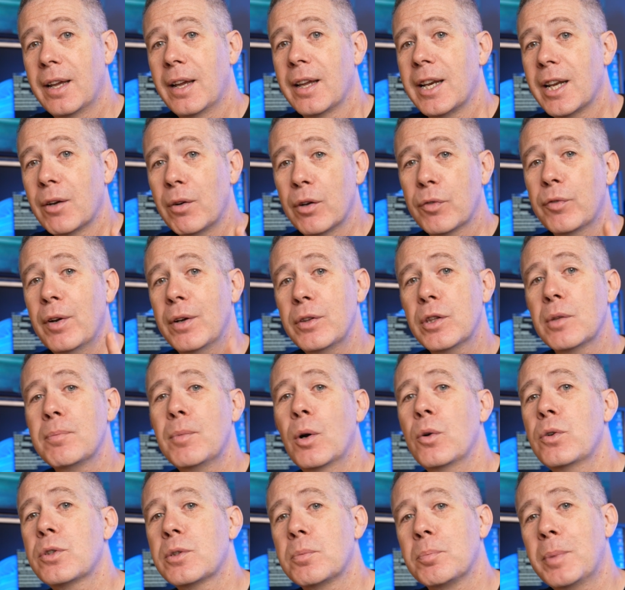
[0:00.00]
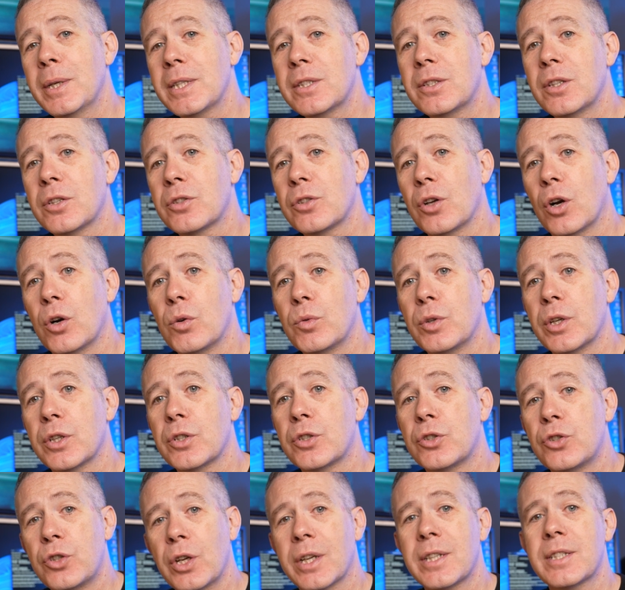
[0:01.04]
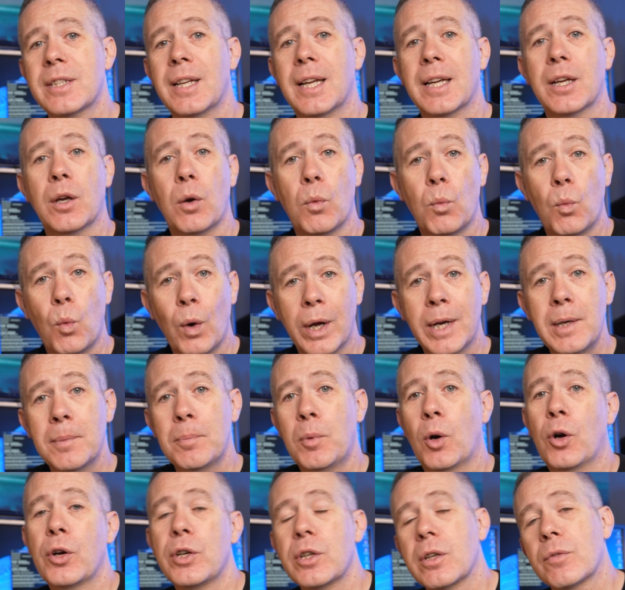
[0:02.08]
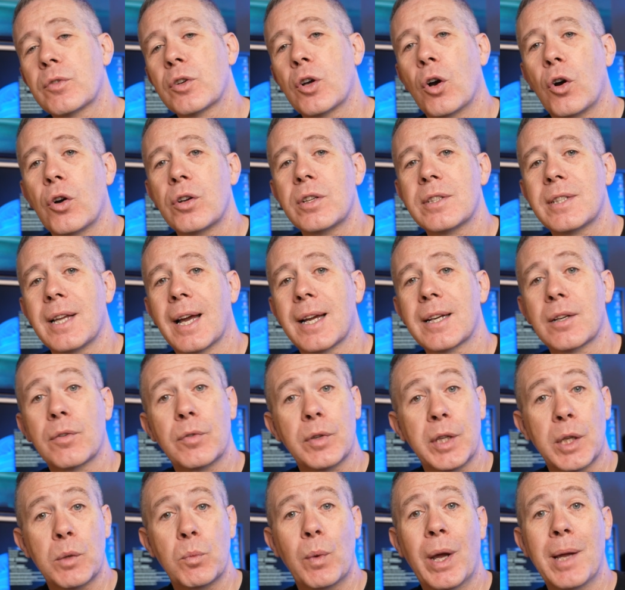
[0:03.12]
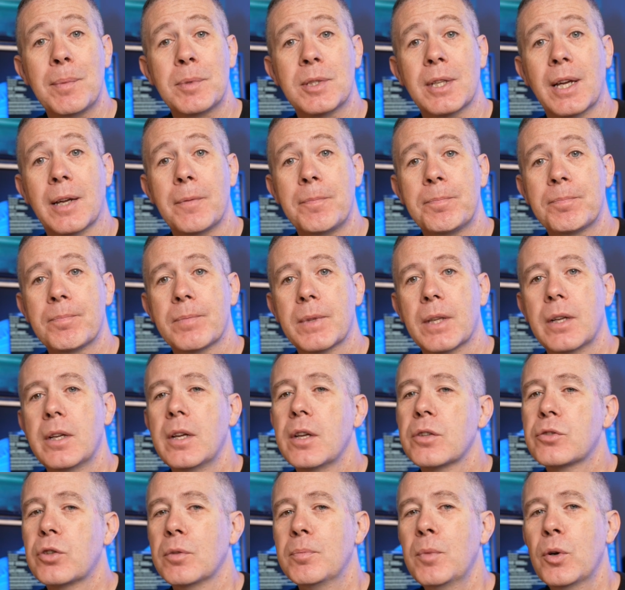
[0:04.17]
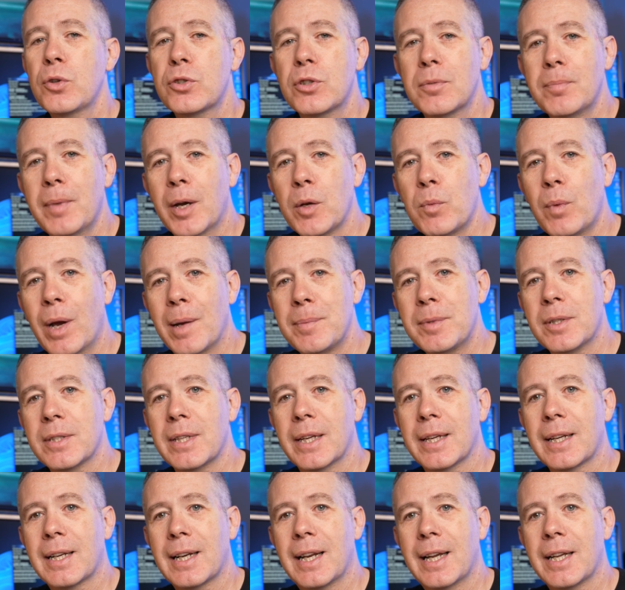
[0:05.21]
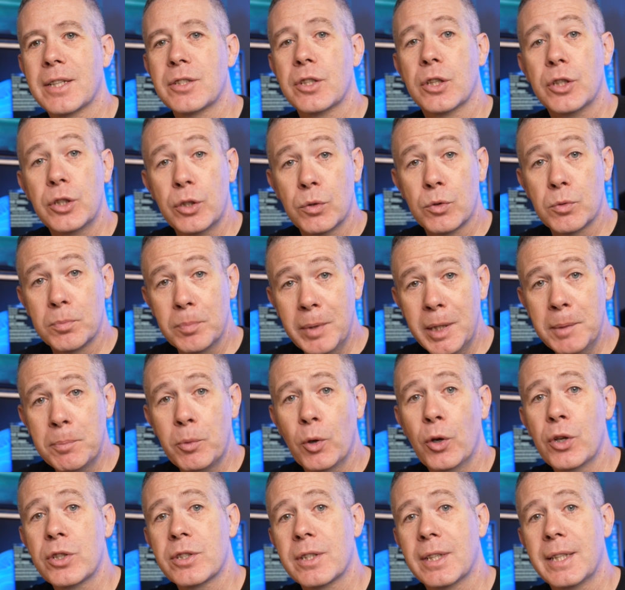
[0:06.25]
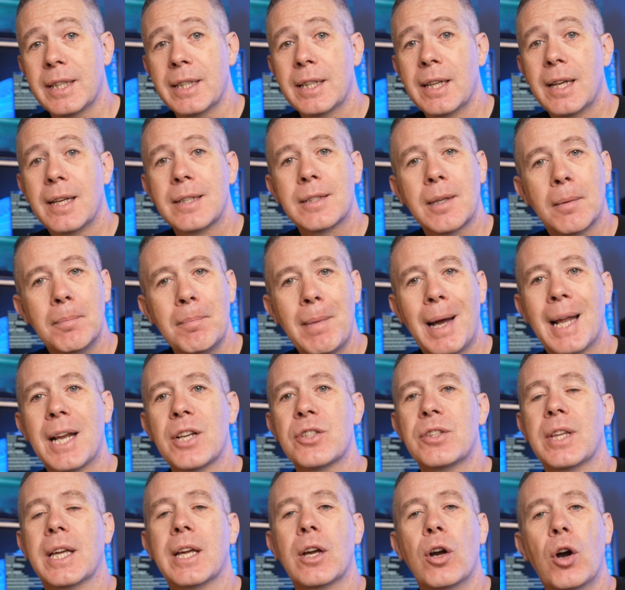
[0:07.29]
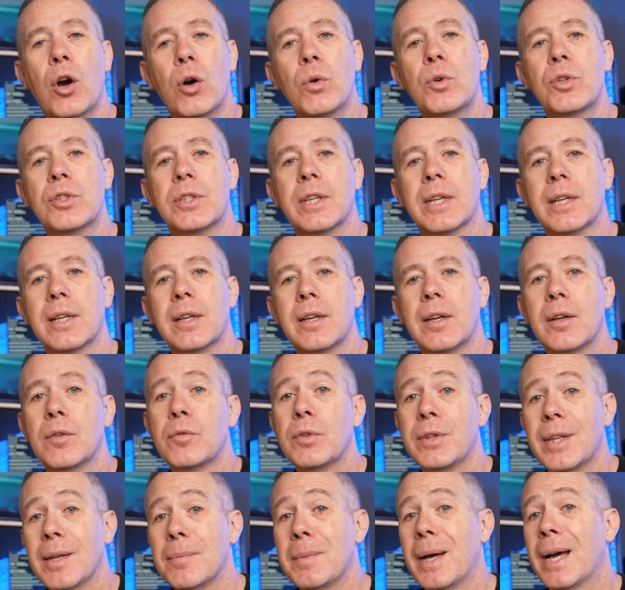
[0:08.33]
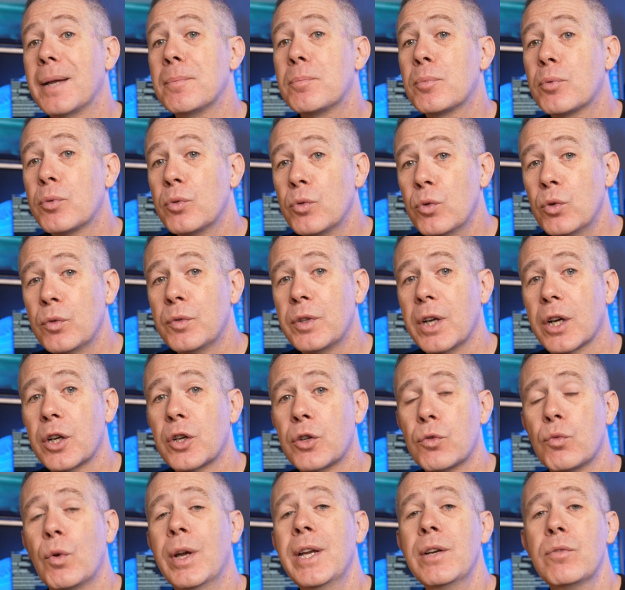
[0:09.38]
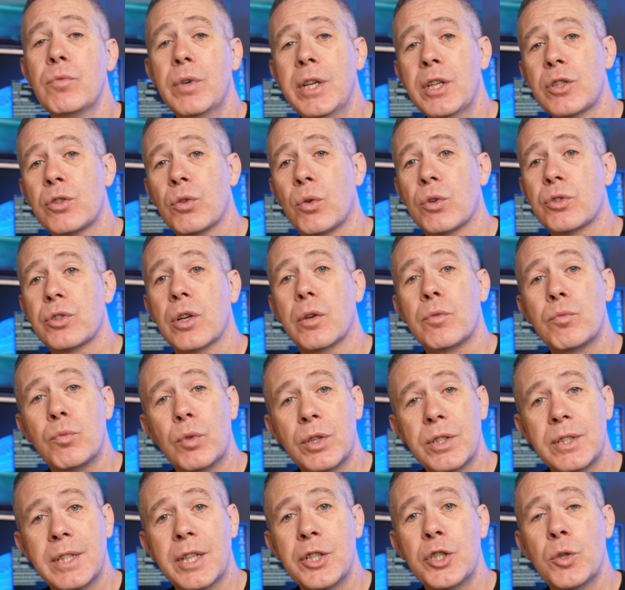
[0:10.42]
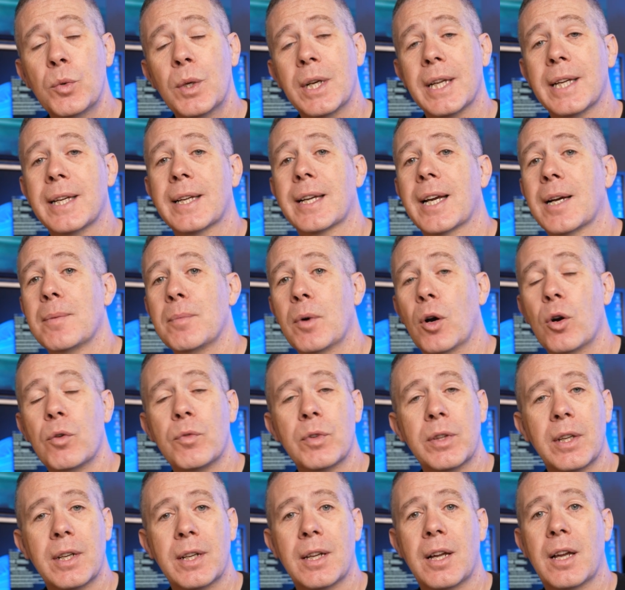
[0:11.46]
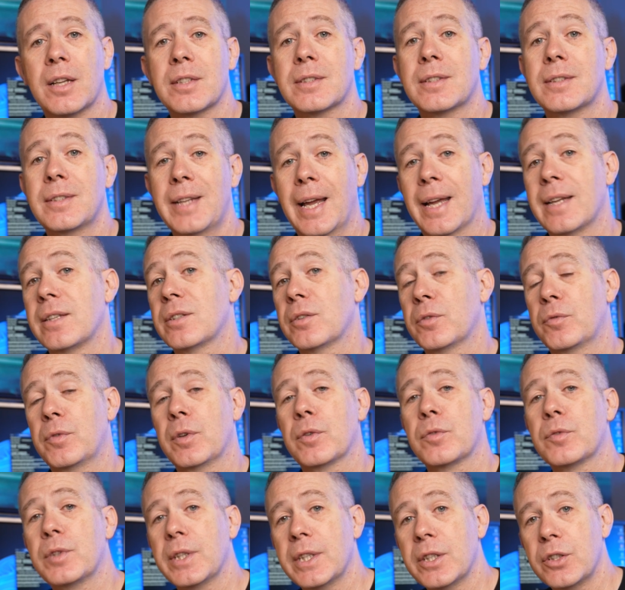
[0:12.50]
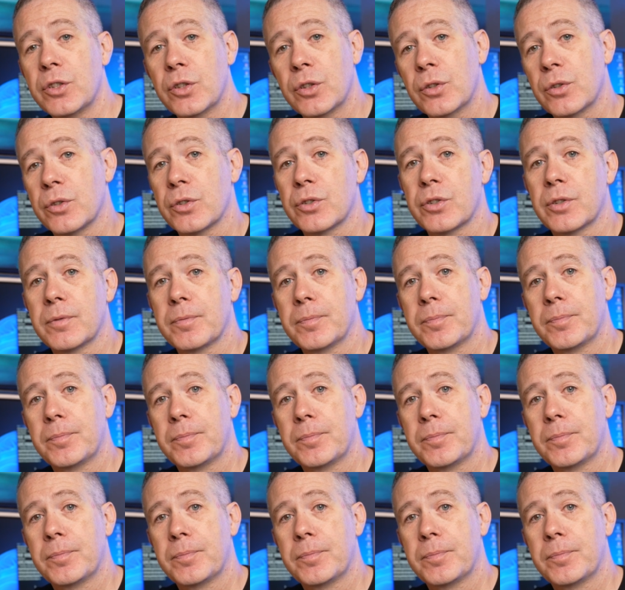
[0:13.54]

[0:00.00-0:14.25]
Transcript: Now I found that most business owners just like one point of contact for their website. So most of my web design clients use me personally to manage their hosting for them and proved a great resource of residual income over the last 10 to 15 years.